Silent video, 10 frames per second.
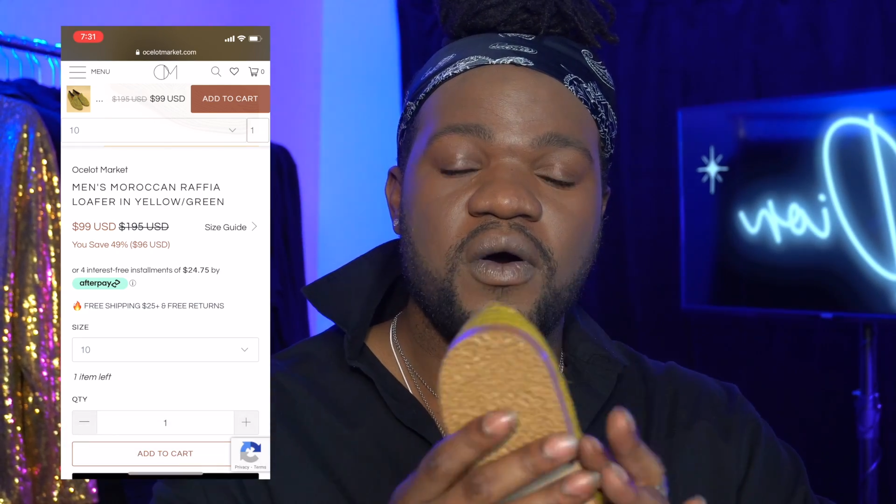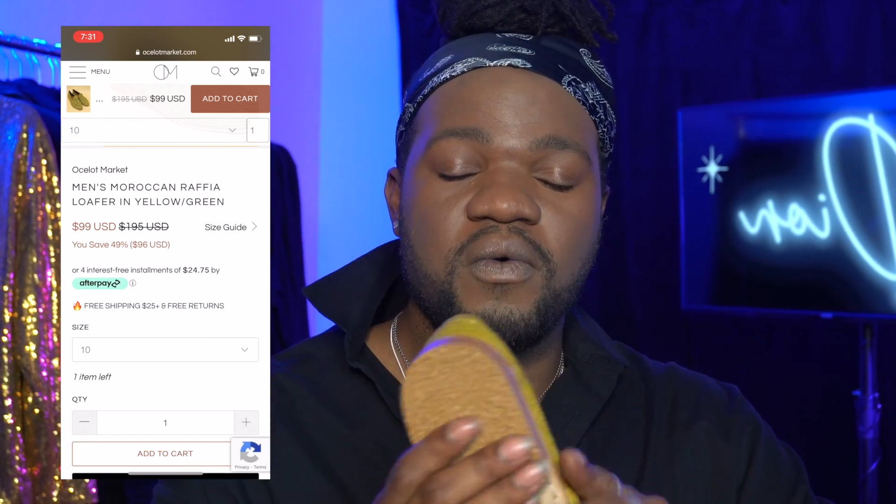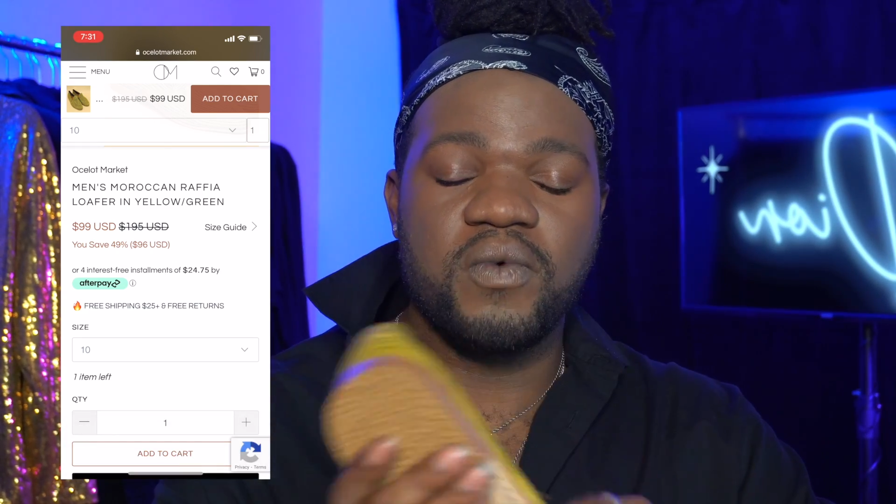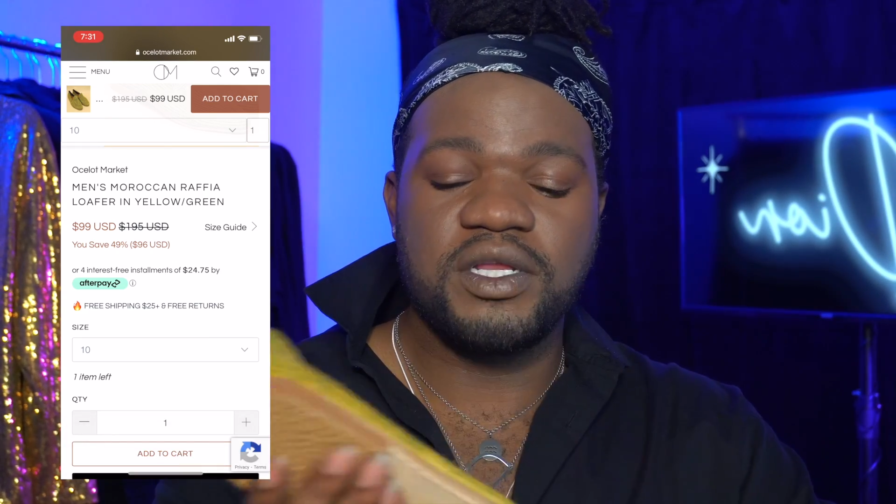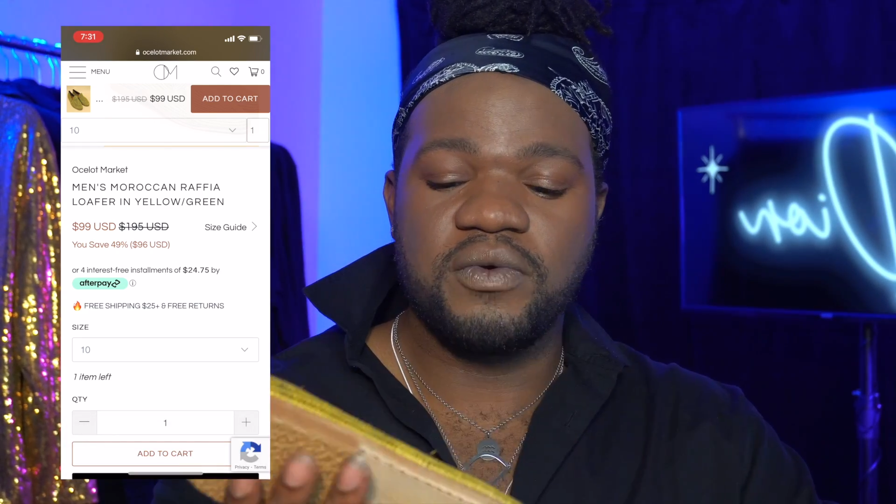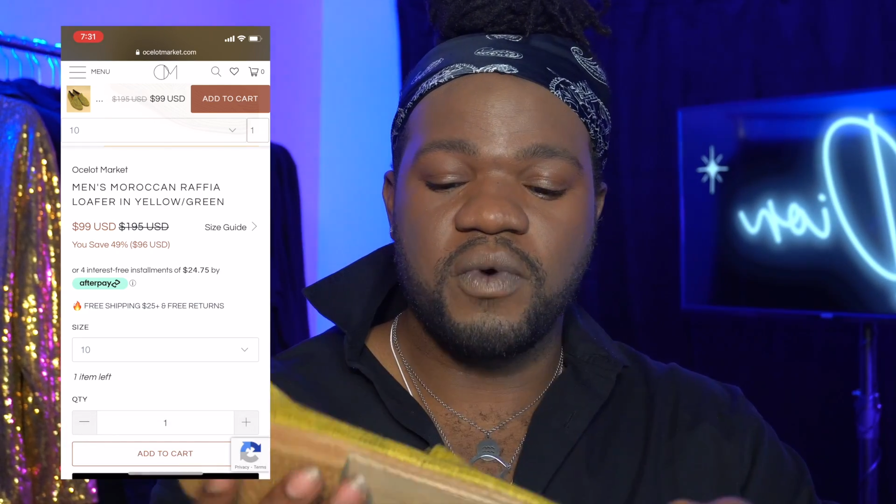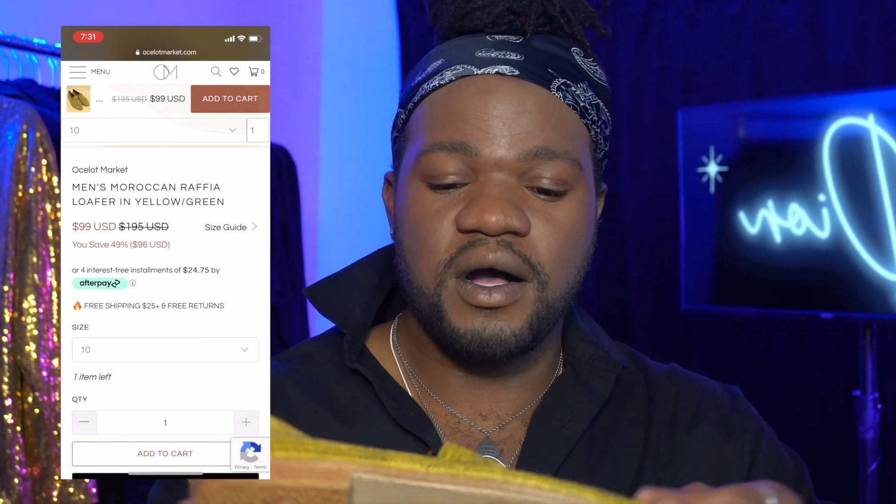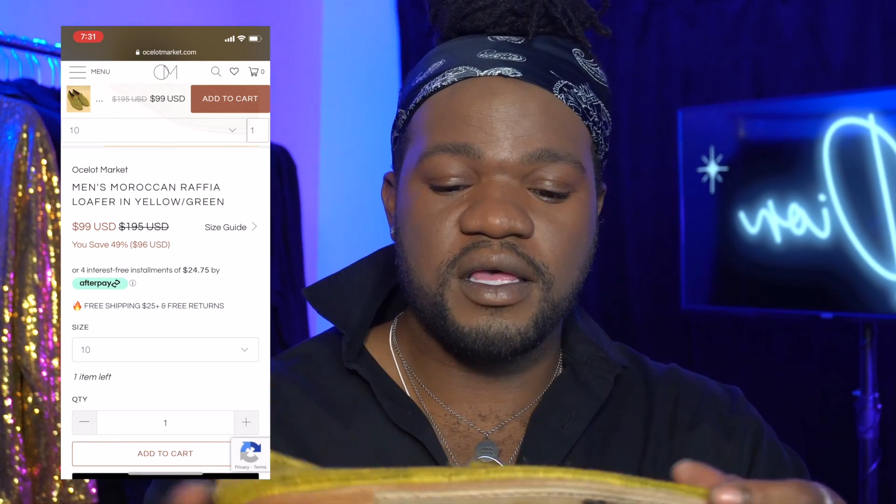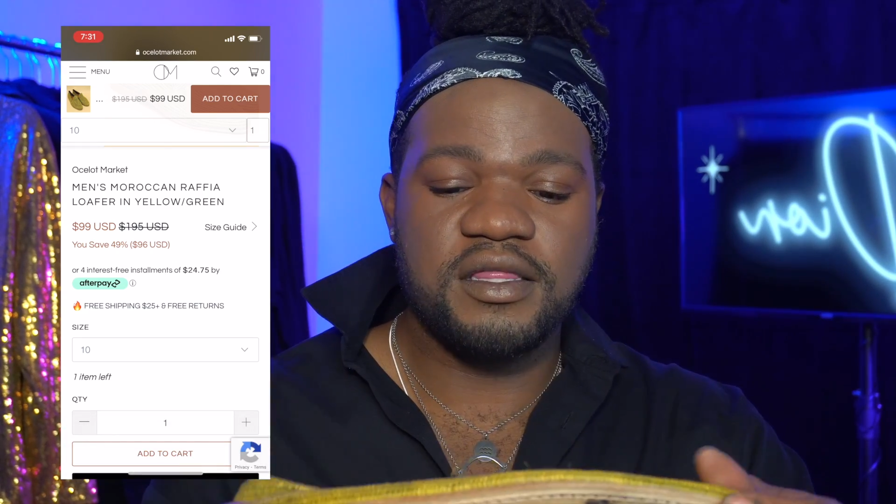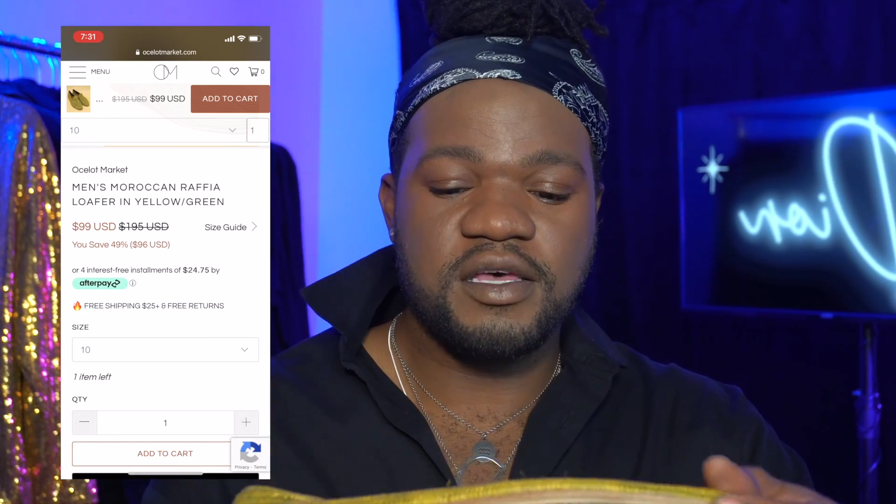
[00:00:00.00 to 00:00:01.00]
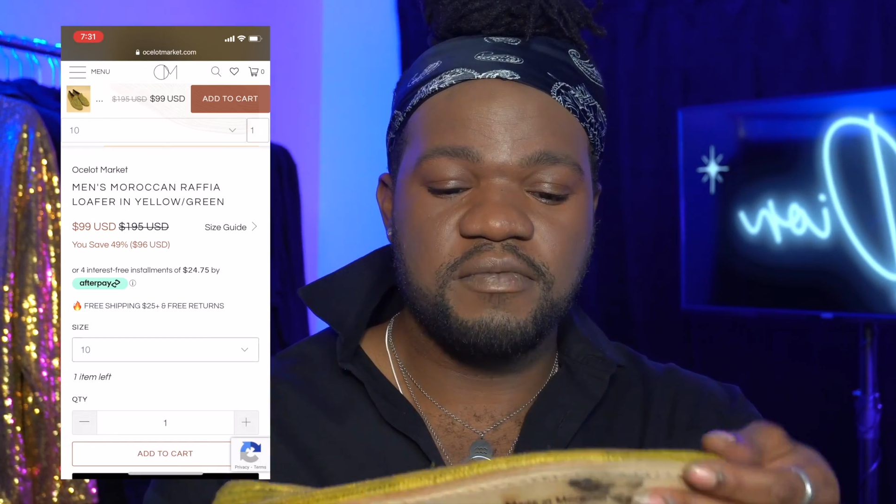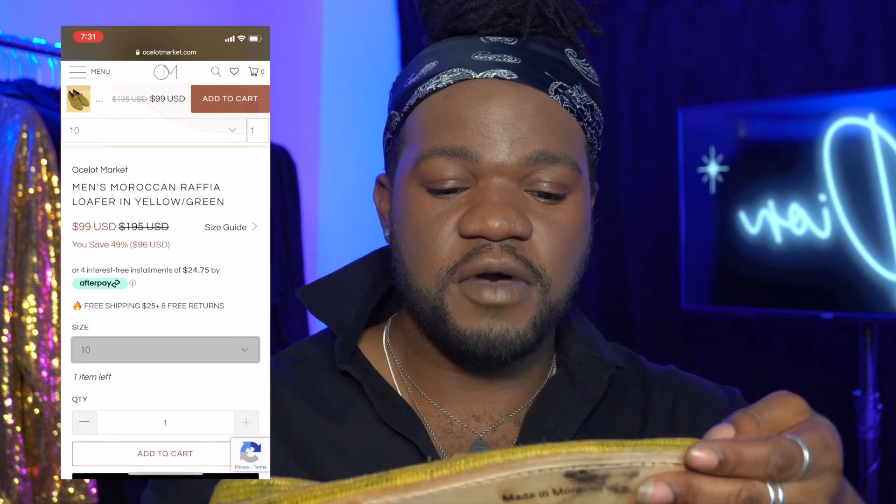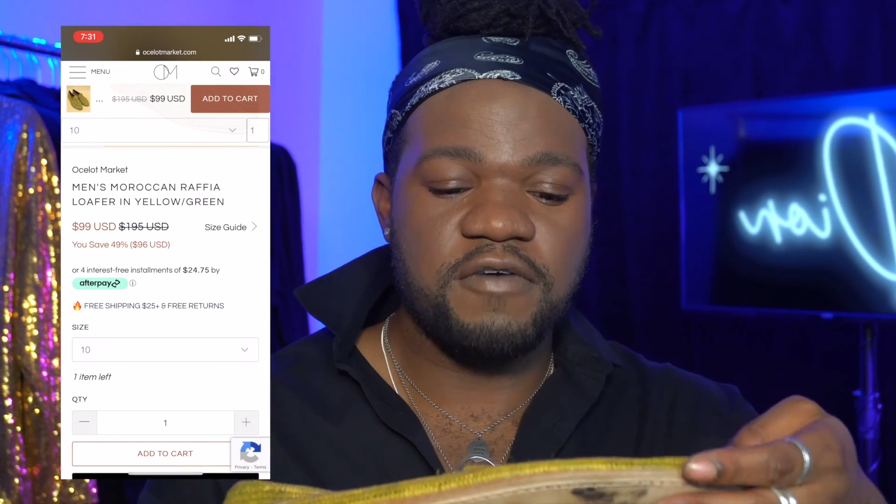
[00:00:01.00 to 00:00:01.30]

when you walk in them